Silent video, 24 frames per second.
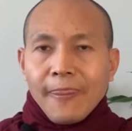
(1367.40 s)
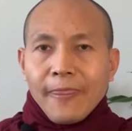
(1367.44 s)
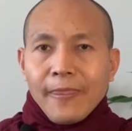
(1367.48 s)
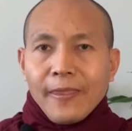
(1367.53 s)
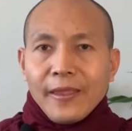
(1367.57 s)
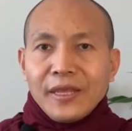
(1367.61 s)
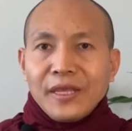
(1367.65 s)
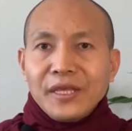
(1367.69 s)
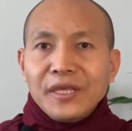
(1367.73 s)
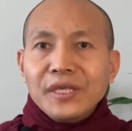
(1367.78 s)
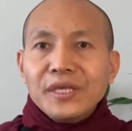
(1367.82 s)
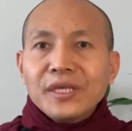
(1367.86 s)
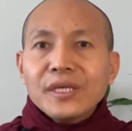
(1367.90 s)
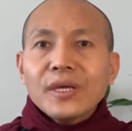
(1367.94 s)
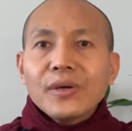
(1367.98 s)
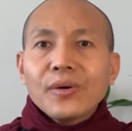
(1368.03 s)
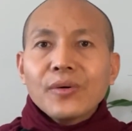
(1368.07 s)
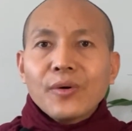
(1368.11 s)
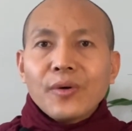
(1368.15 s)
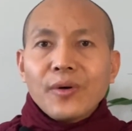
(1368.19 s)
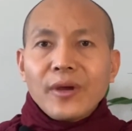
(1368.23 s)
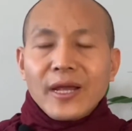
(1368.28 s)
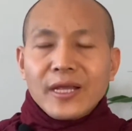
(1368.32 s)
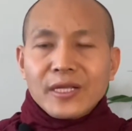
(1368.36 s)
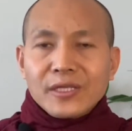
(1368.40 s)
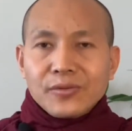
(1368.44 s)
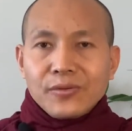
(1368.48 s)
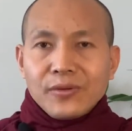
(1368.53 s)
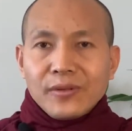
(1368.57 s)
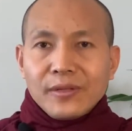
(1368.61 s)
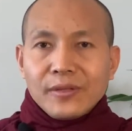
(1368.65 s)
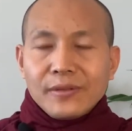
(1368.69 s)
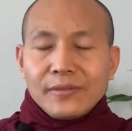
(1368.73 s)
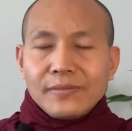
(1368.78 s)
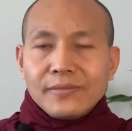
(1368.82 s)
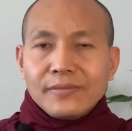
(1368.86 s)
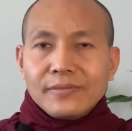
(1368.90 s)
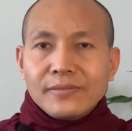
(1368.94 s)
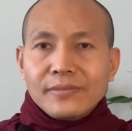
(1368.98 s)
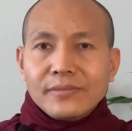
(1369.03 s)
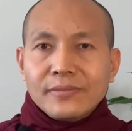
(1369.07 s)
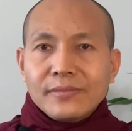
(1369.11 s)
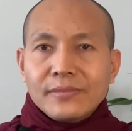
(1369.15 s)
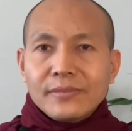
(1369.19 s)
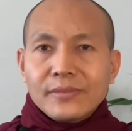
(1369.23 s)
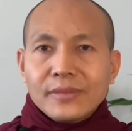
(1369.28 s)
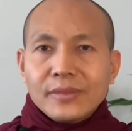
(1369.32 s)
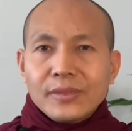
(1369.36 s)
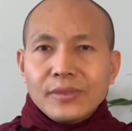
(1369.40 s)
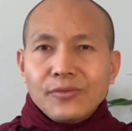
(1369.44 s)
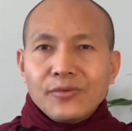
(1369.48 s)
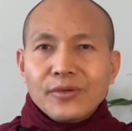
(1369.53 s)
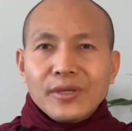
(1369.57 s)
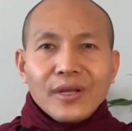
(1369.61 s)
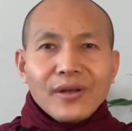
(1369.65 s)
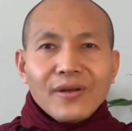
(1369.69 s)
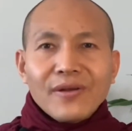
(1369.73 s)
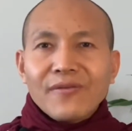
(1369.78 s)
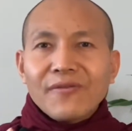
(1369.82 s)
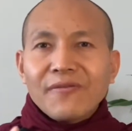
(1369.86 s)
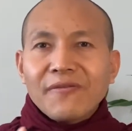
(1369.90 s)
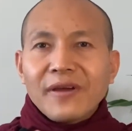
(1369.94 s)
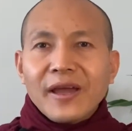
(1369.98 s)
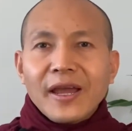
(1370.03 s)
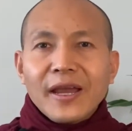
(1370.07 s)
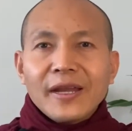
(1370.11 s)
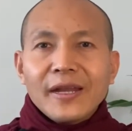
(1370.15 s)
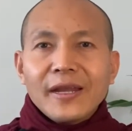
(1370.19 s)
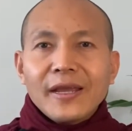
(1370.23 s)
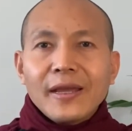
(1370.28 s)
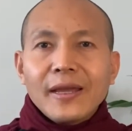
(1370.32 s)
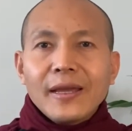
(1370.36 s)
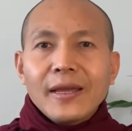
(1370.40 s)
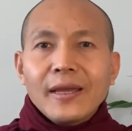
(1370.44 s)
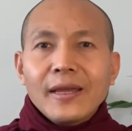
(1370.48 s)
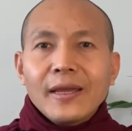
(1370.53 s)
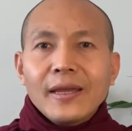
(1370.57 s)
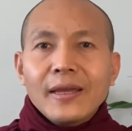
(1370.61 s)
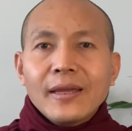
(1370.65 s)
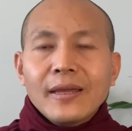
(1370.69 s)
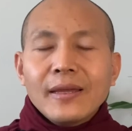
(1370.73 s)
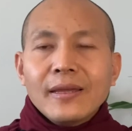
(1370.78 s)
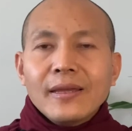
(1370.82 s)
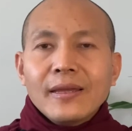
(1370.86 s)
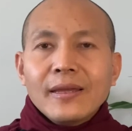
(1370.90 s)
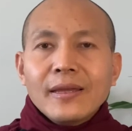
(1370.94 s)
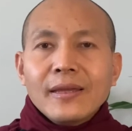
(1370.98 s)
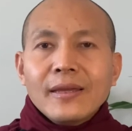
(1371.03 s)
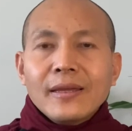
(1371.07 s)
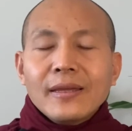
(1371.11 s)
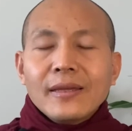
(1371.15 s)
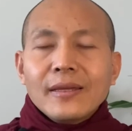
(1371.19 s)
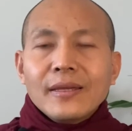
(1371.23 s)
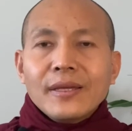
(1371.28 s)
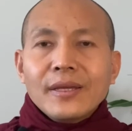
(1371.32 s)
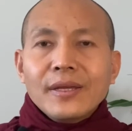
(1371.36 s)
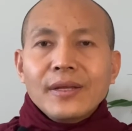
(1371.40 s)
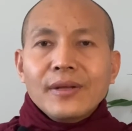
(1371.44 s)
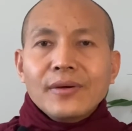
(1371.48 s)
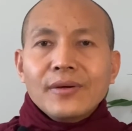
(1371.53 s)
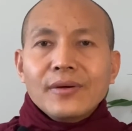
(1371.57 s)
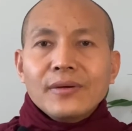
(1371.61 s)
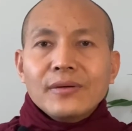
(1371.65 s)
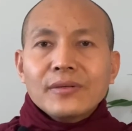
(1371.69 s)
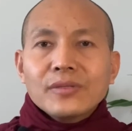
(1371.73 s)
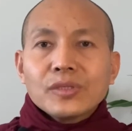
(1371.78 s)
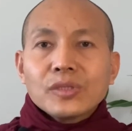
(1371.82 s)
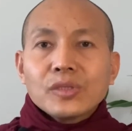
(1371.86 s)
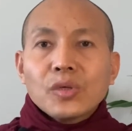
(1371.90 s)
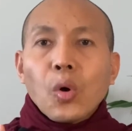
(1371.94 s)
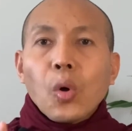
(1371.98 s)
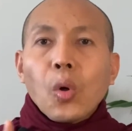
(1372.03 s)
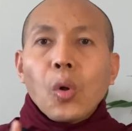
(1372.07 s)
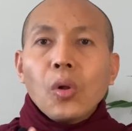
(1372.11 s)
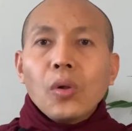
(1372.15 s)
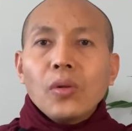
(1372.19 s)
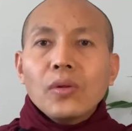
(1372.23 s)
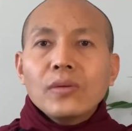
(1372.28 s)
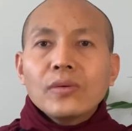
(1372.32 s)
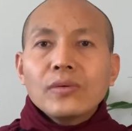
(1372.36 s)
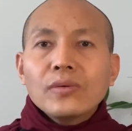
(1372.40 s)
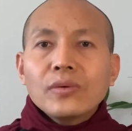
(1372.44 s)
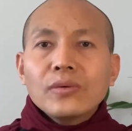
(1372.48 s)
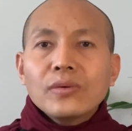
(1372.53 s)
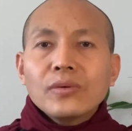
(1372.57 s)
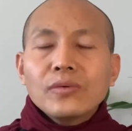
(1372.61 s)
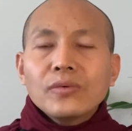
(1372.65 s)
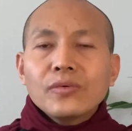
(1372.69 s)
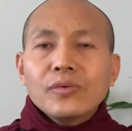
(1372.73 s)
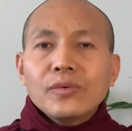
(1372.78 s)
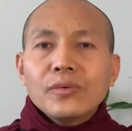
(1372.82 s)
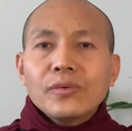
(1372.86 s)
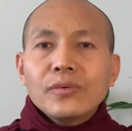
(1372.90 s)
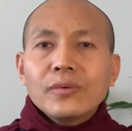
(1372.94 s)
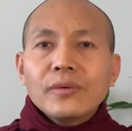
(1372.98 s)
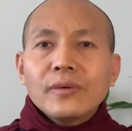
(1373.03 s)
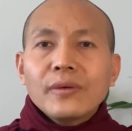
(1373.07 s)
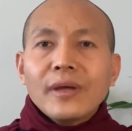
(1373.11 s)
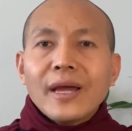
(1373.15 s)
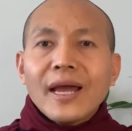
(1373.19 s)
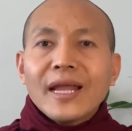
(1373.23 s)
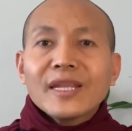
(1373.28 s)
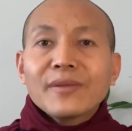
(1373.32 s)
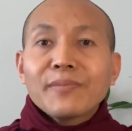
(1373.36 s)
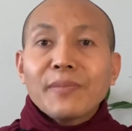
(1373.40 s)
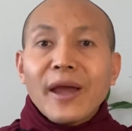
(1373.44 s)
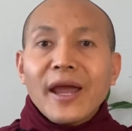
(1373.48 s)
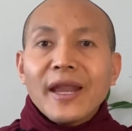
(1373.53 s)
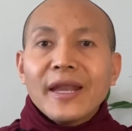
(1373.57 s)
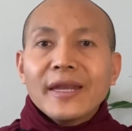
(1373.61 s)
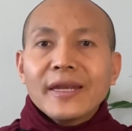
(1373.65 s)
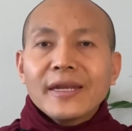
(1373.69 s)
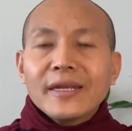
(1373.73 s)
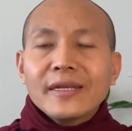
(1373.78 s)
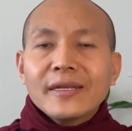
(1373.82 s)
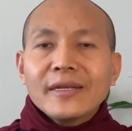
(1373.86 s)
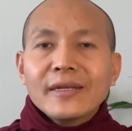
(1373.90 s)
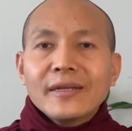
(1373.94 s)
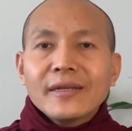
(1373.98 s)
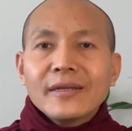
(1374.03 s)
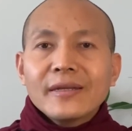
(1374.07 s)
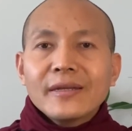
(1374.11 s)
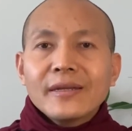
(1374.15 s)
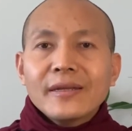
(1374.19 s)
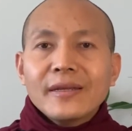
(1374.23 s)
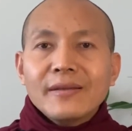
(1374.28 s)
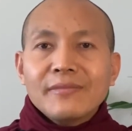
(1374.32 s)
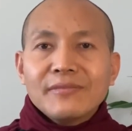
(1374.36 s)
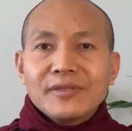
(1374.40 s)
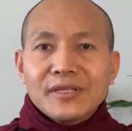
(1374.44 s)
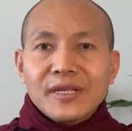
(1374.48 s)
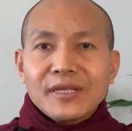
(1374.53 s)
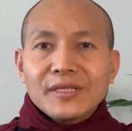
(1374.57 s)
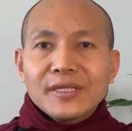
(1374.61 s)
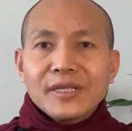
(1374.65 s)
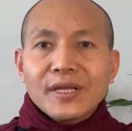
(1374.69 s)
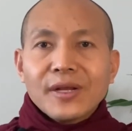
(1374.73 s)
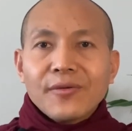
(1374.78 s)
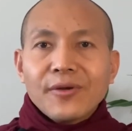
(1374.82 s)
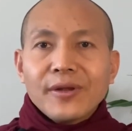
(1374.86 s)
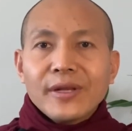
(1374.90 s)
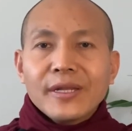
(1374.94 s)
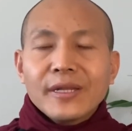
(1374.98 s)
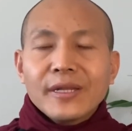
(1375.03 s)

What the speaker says: Ego as well. We cannot find a, you know, soul, Atman, in Sanskrit.